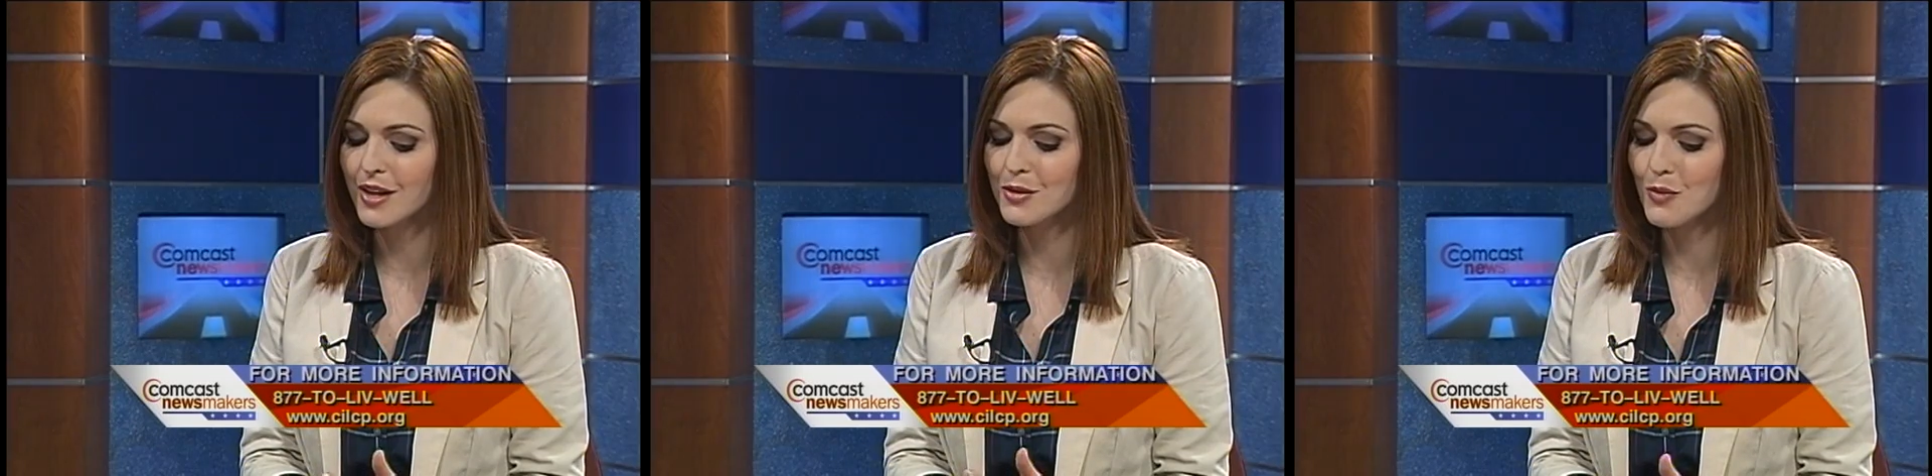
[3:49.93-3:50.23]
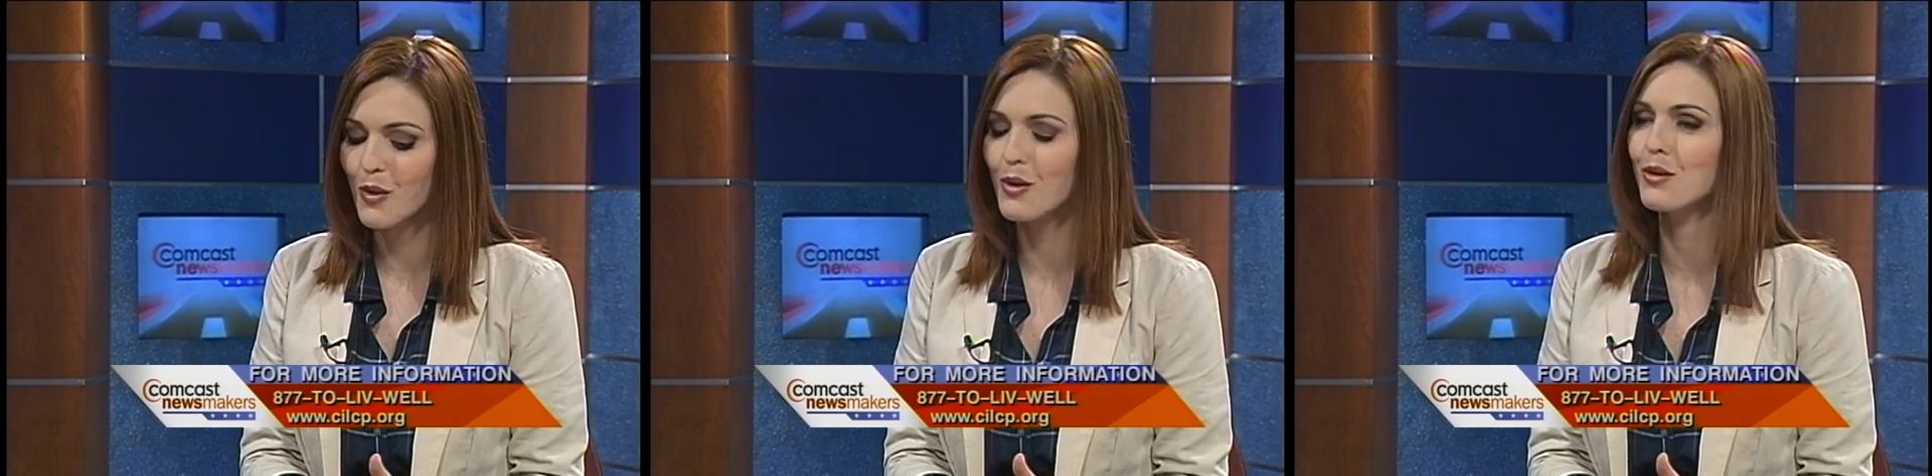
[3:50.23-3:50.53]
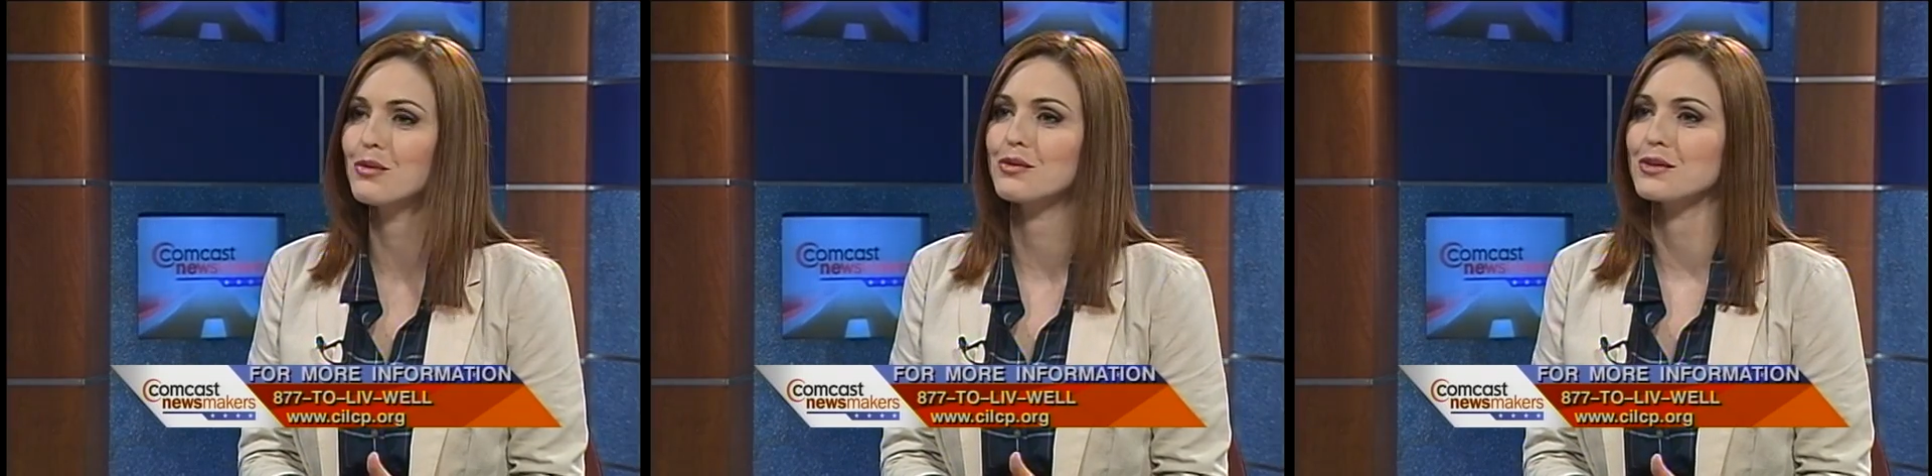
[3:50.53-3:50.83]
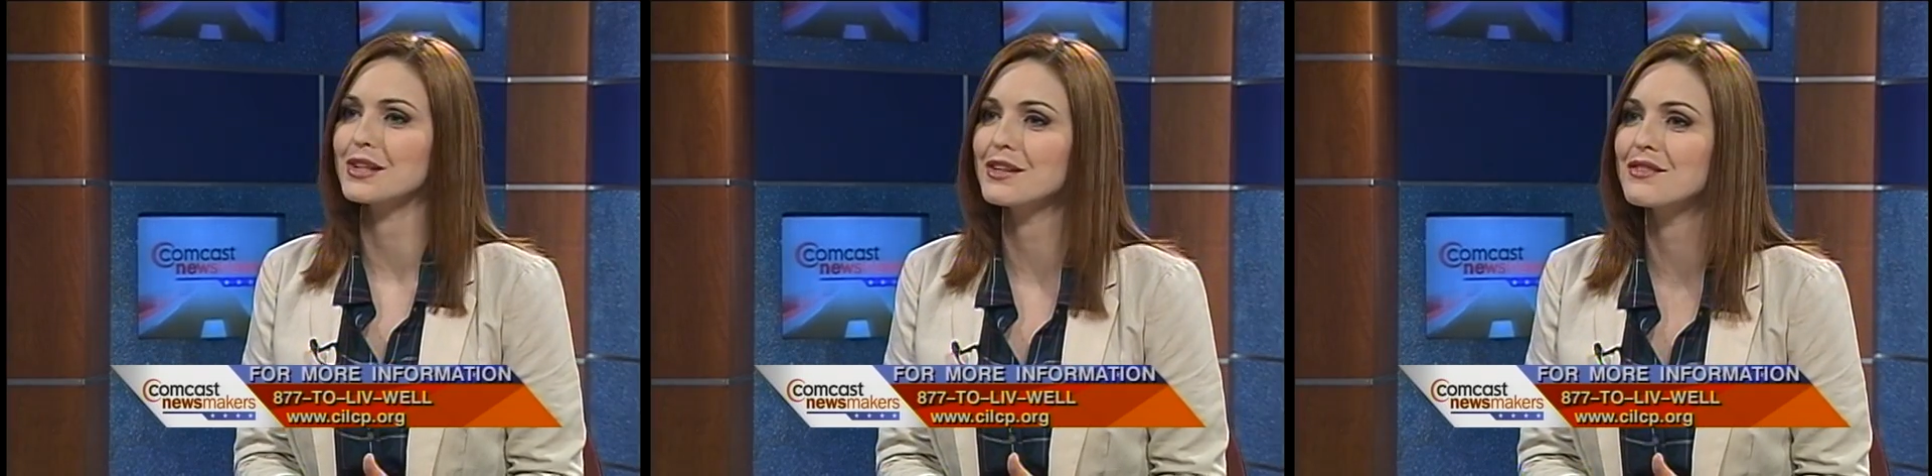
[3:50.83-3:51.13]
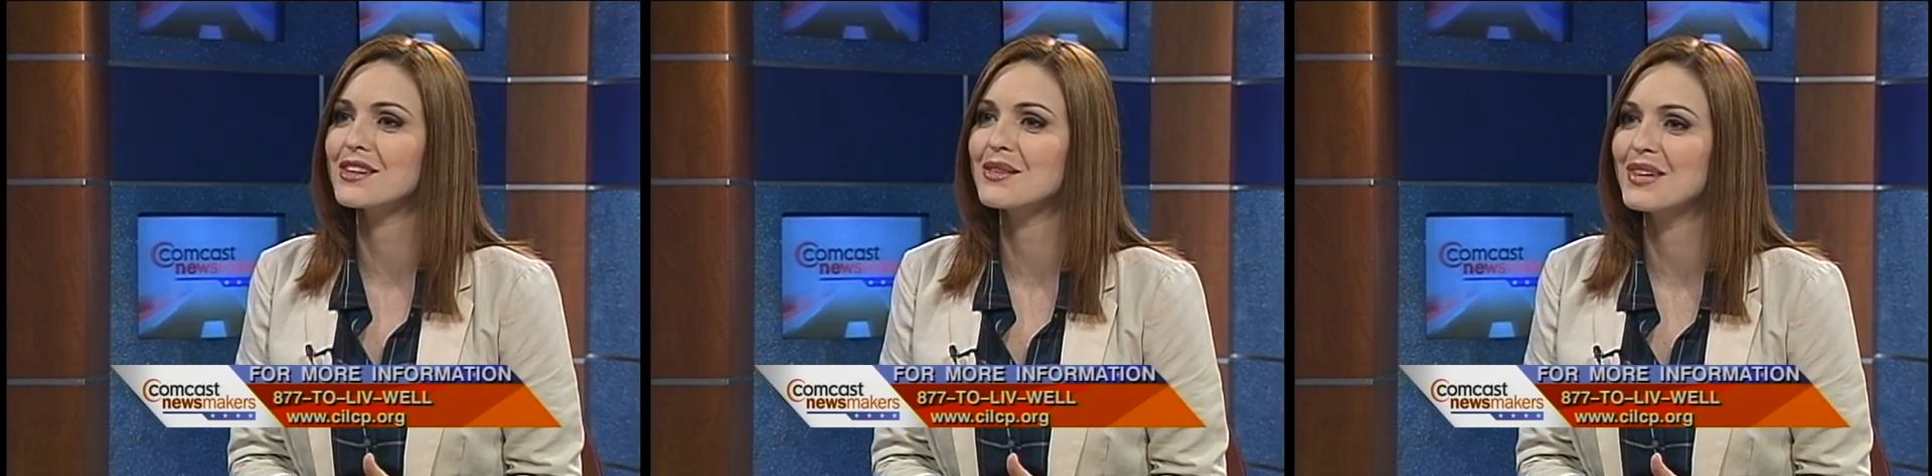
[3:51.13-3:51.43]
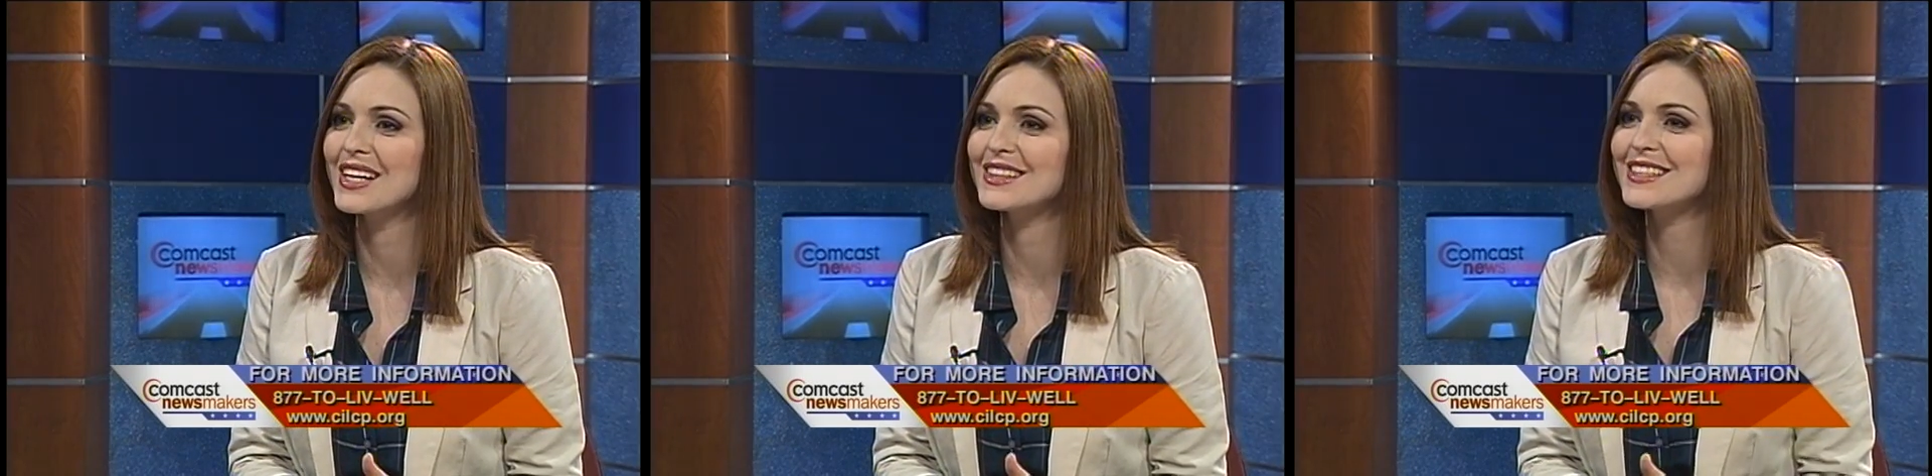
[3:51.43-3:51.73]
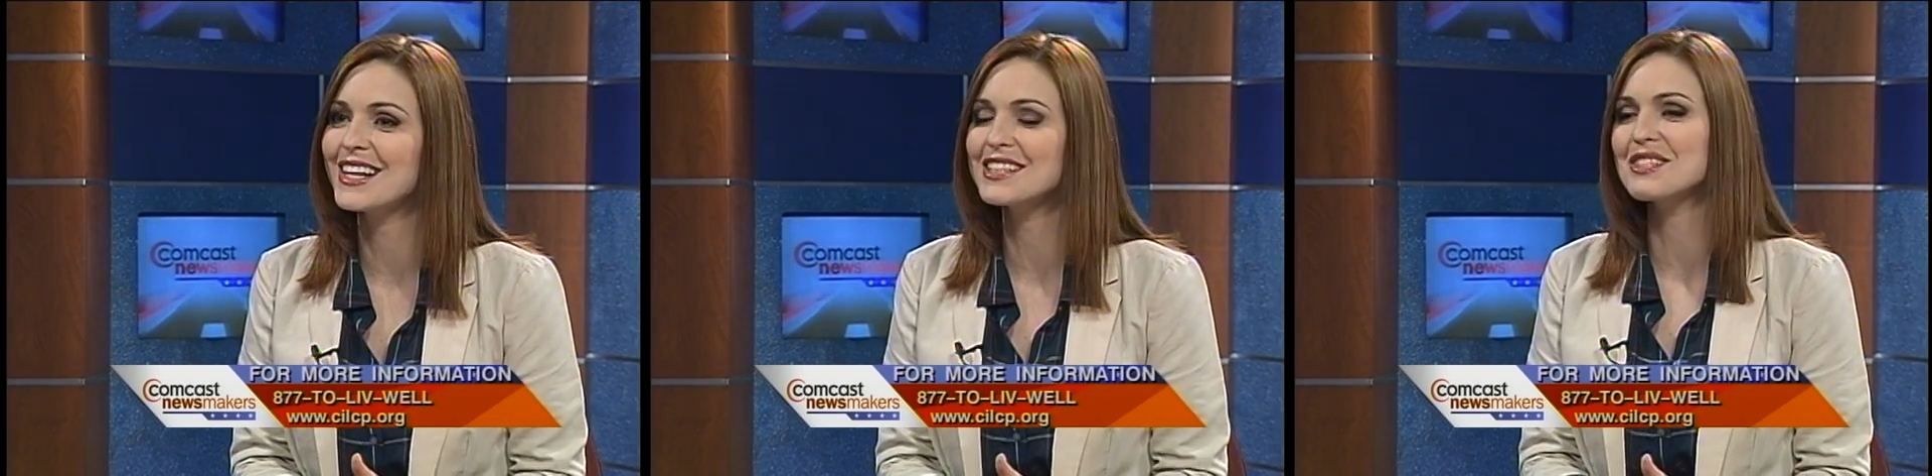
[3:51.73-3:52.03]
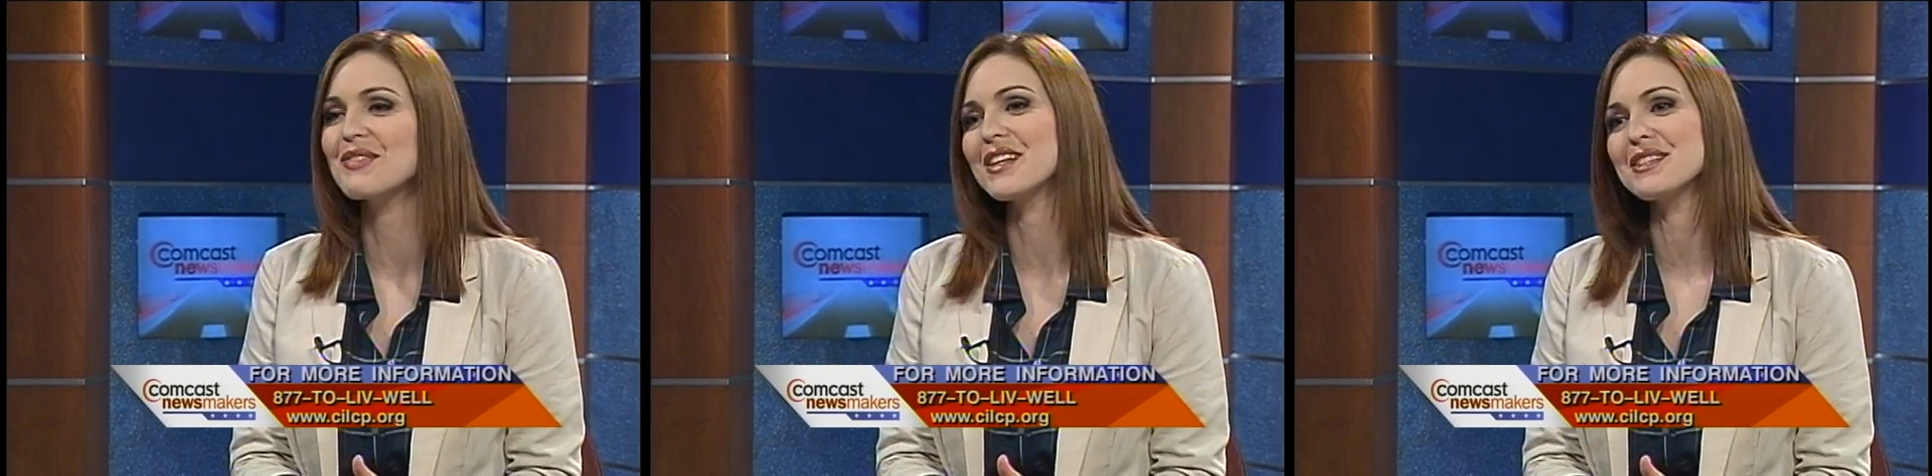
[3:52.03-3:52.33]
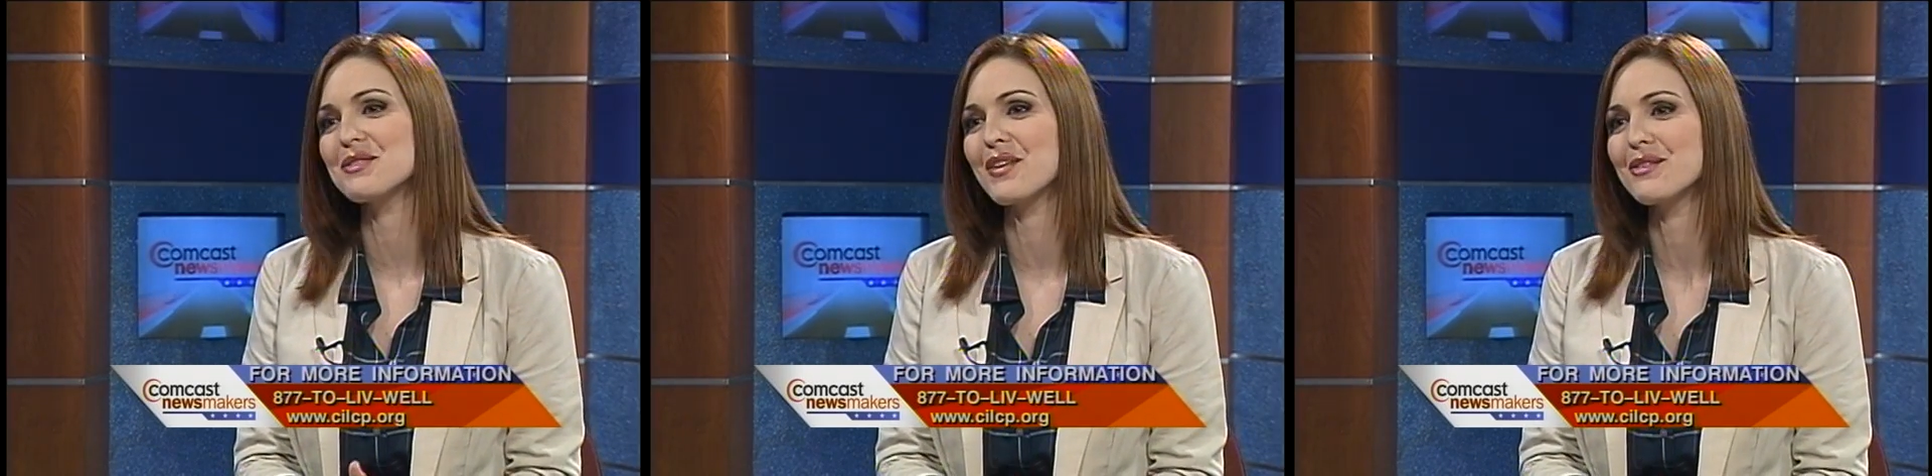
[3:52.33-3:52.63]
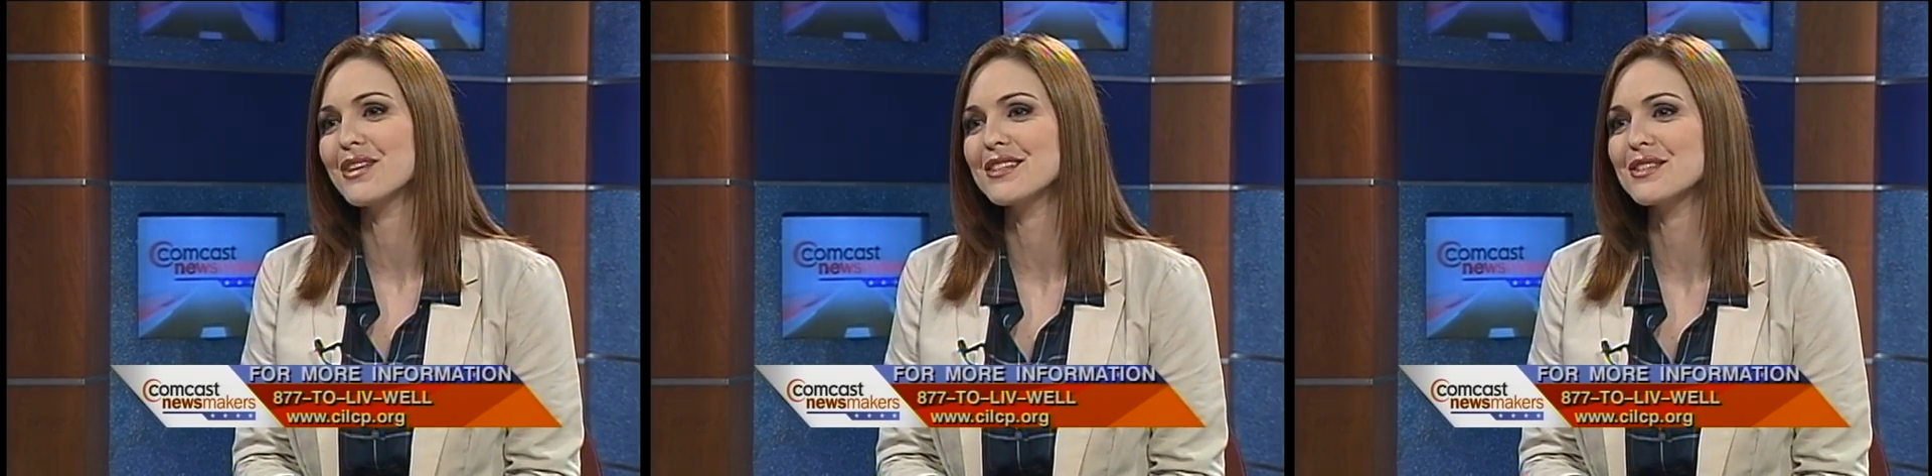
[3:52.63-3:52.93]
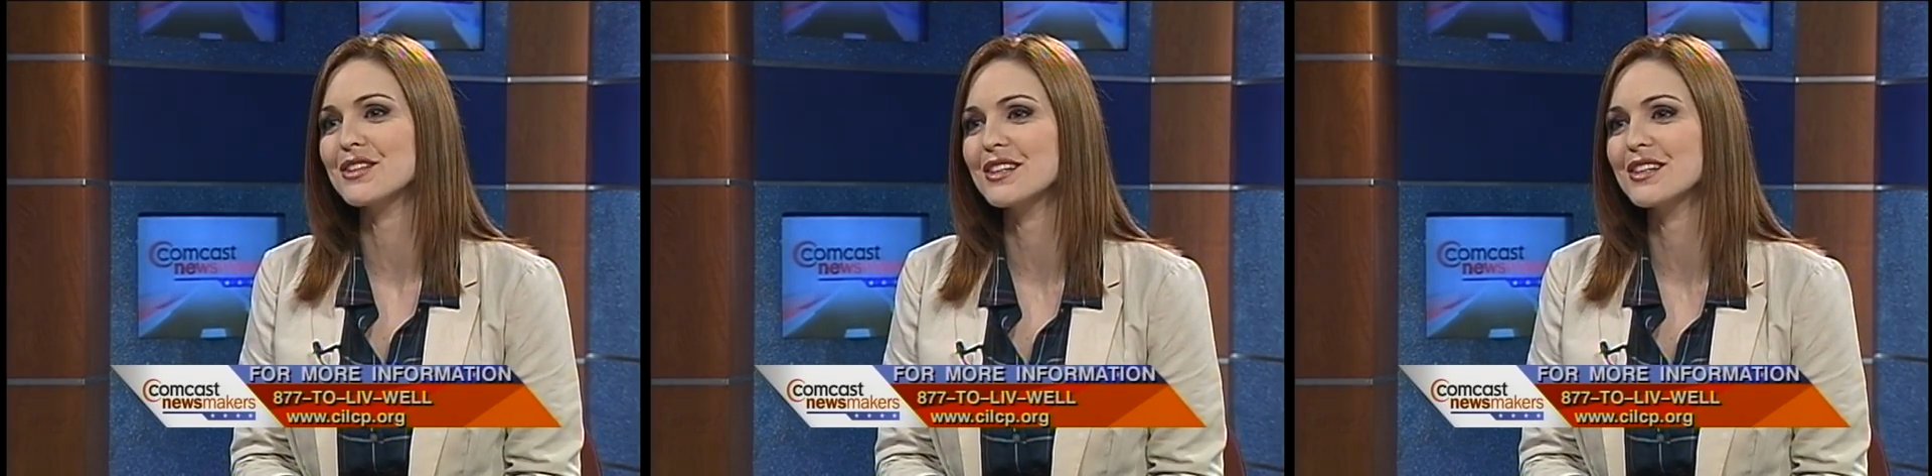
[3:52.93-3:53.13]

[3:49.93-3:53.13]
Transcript: and Roll for Living Well. Tell yes. us about this fundraiser.